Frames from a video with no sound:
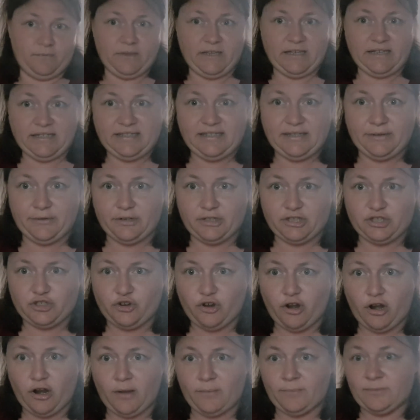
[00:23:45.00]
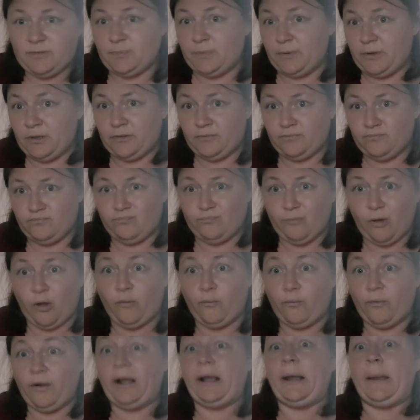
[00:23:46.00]
serious crimes, but
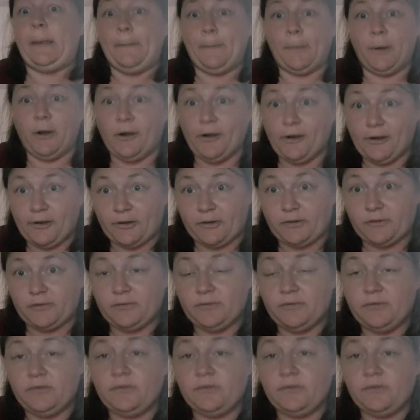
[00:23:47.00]
not really murder.